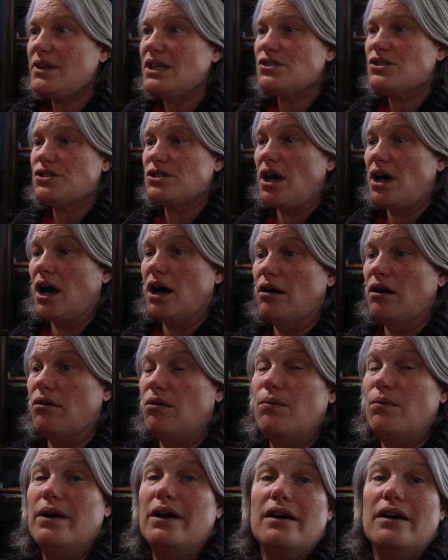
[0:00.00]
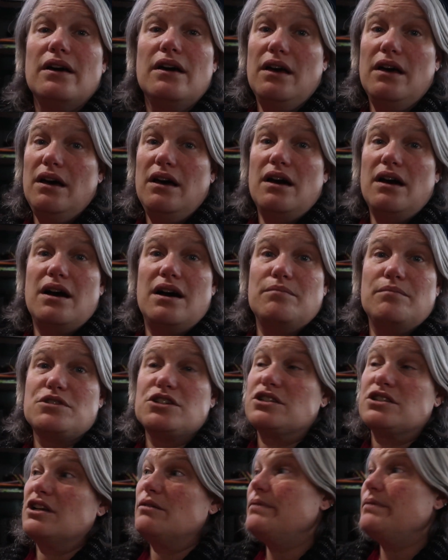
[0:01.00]
So I'm
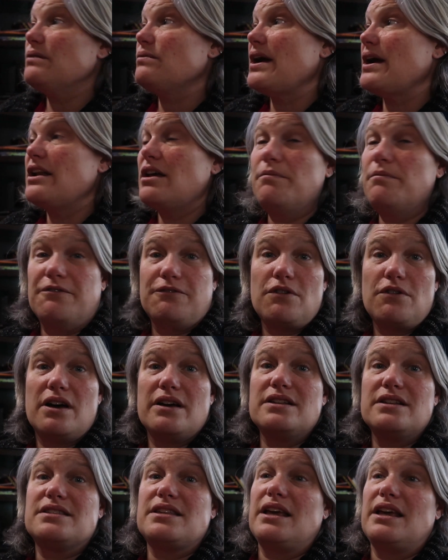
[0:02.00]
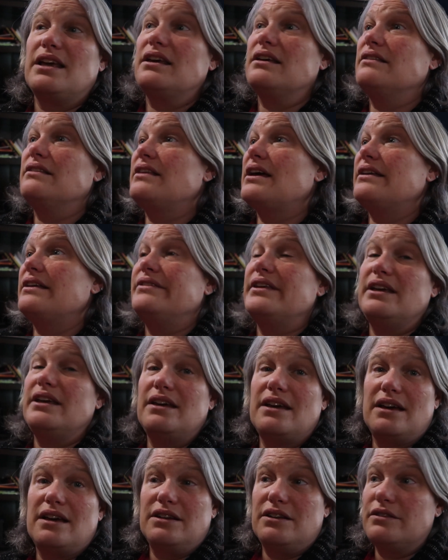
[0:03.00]
just going to be right up front saying that
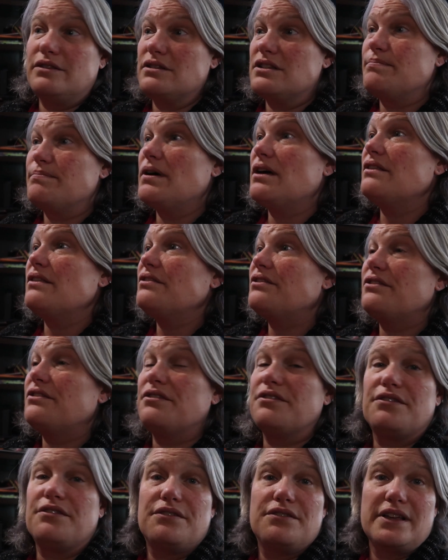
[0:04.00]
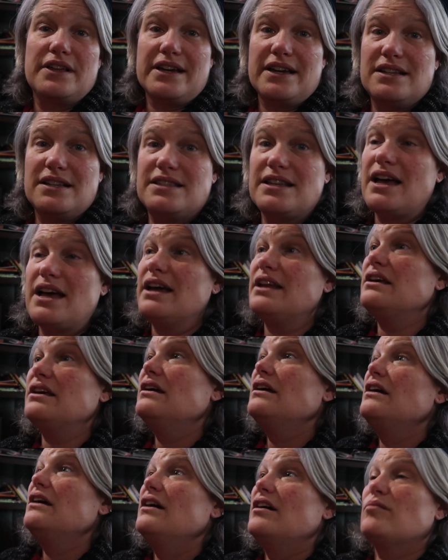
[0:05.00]
the end of this month, like I said,
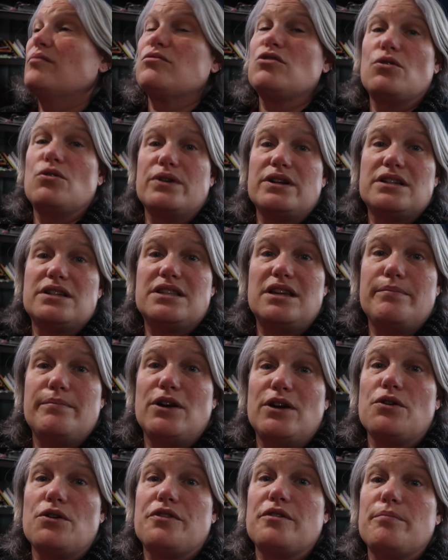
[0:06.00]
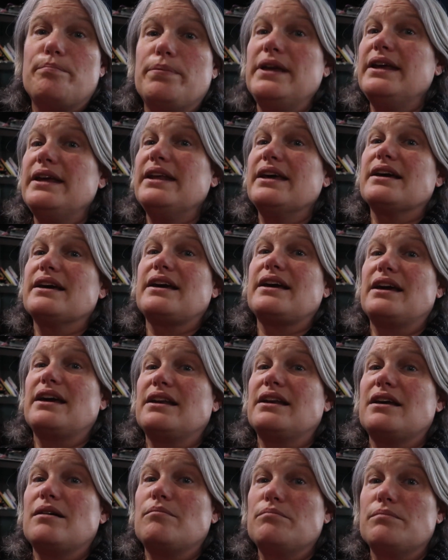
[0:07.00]
I'm going to see my orthopedic
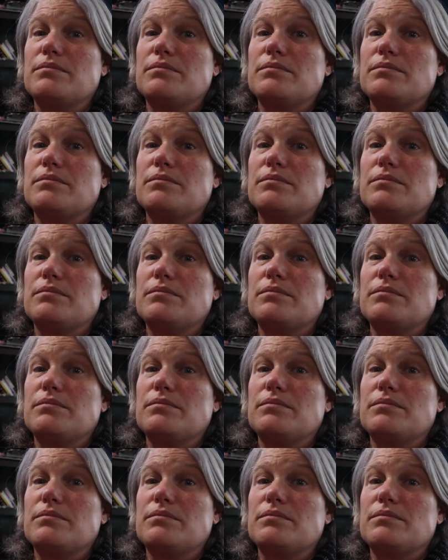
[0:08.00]
and I'm